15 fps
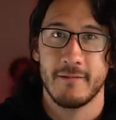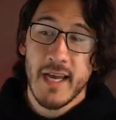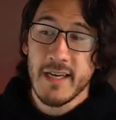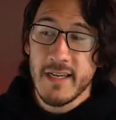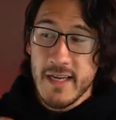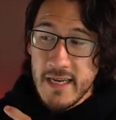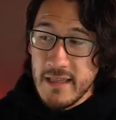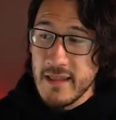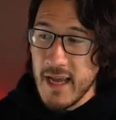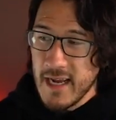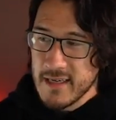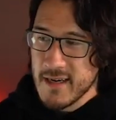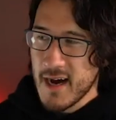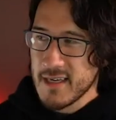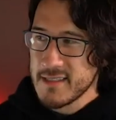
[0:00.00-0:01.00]
And in
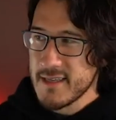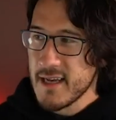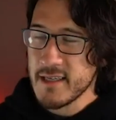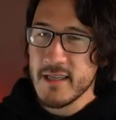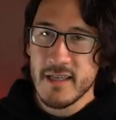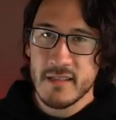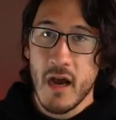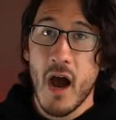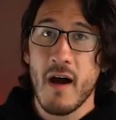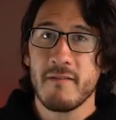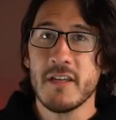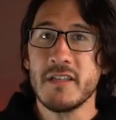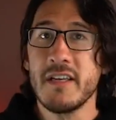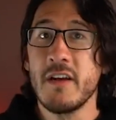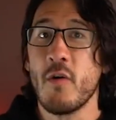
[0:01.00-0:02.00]
that content is
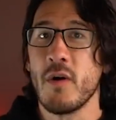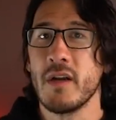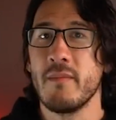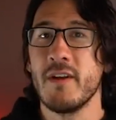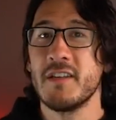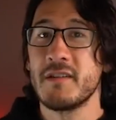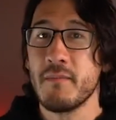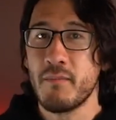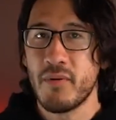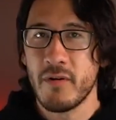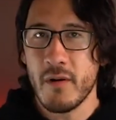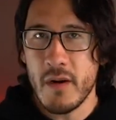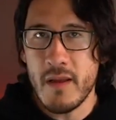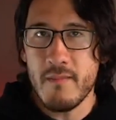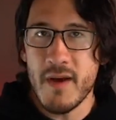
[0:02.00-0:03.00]
obviously going to be some
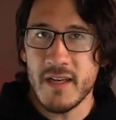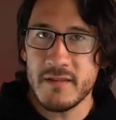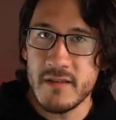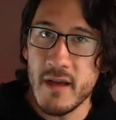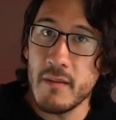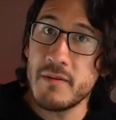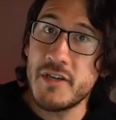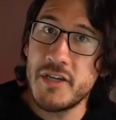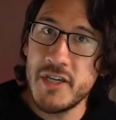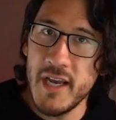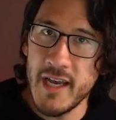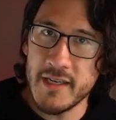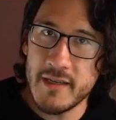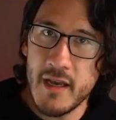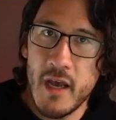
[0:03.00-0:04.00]
pretty messed up shit,
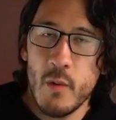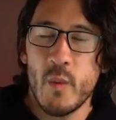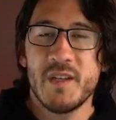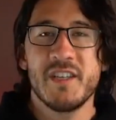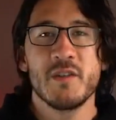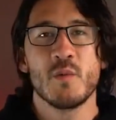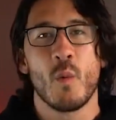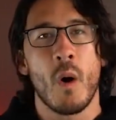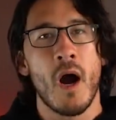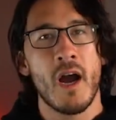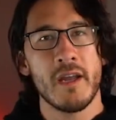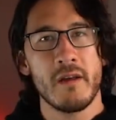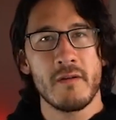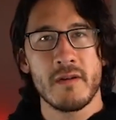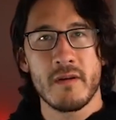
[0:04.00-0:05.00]
which is why
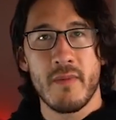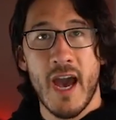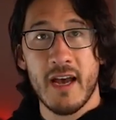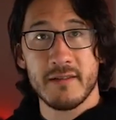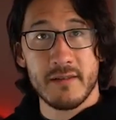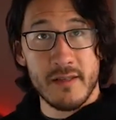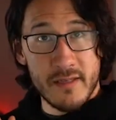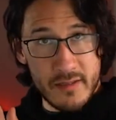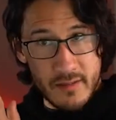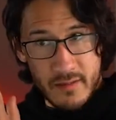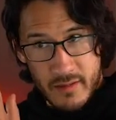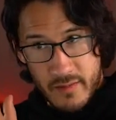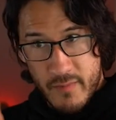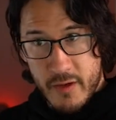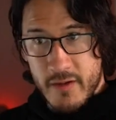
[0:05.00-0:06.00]
YouTube has this
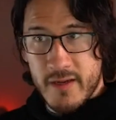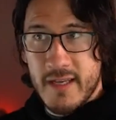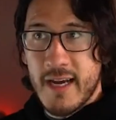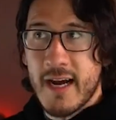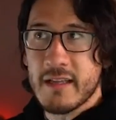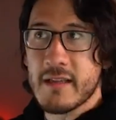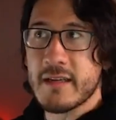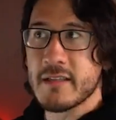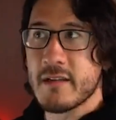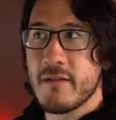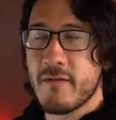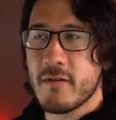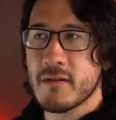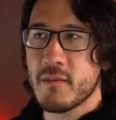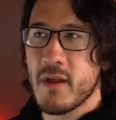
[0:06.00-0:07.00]
community guidelines in the
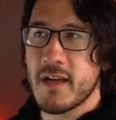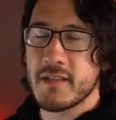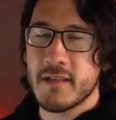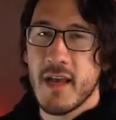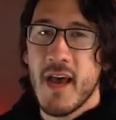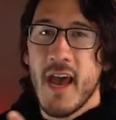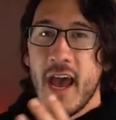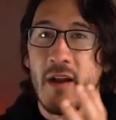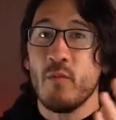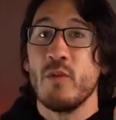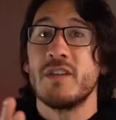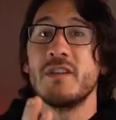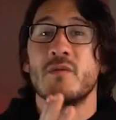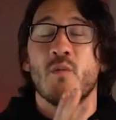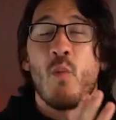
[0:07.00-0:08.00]
first place, and
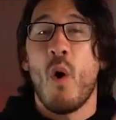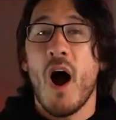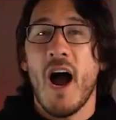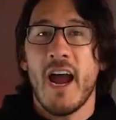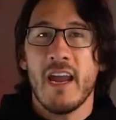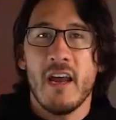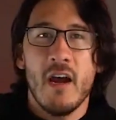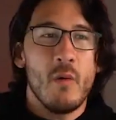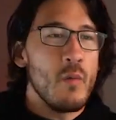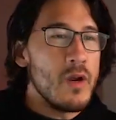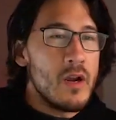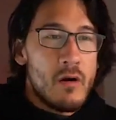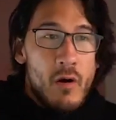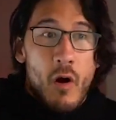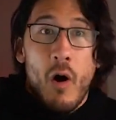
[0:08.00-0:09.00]
which is why
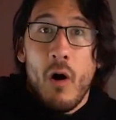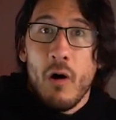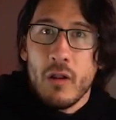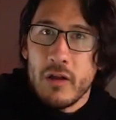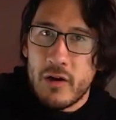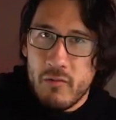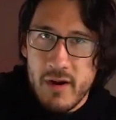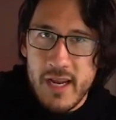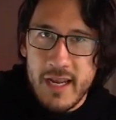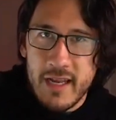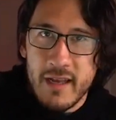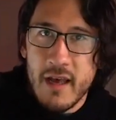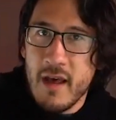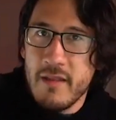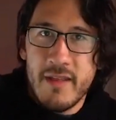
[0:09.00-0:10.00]
we are all
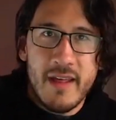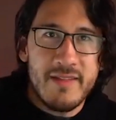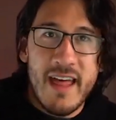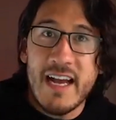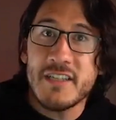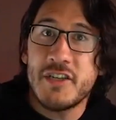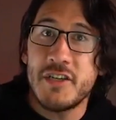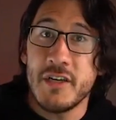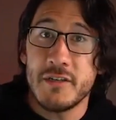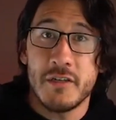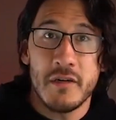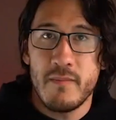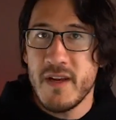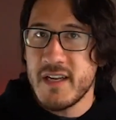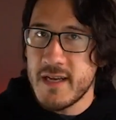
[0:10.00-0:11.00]
agreeing that that
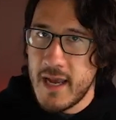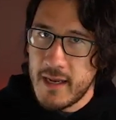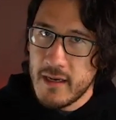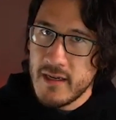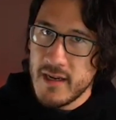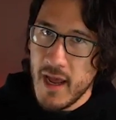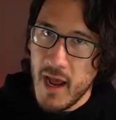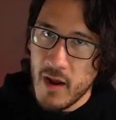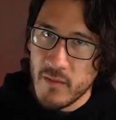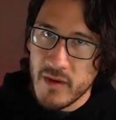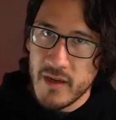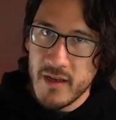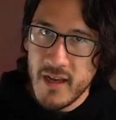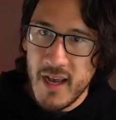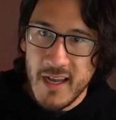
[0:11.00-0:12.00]
should be taken
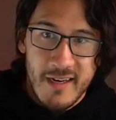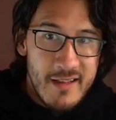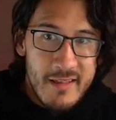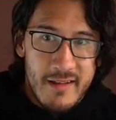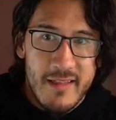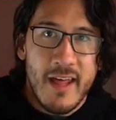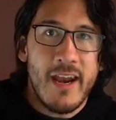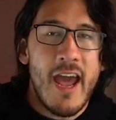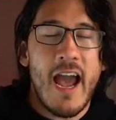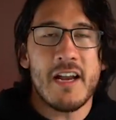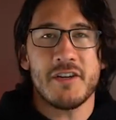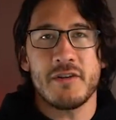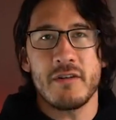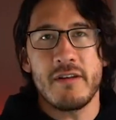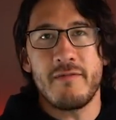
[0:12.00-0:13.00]
down. Anything that
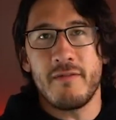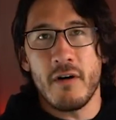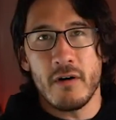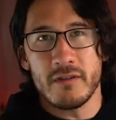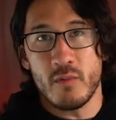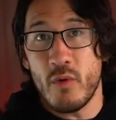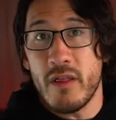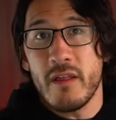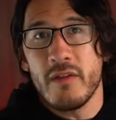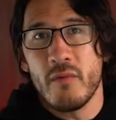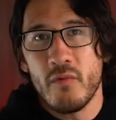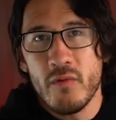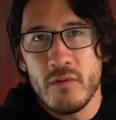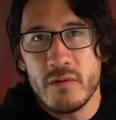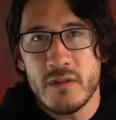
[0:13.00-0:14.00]
actually falls within the
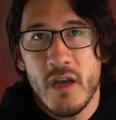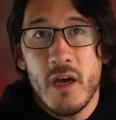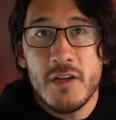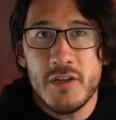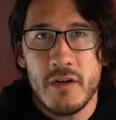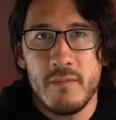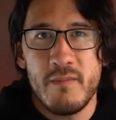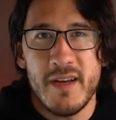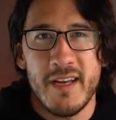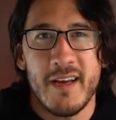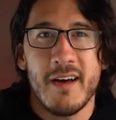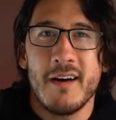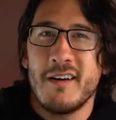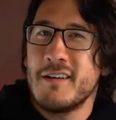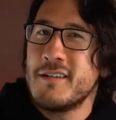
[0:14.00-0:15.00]
rules should be.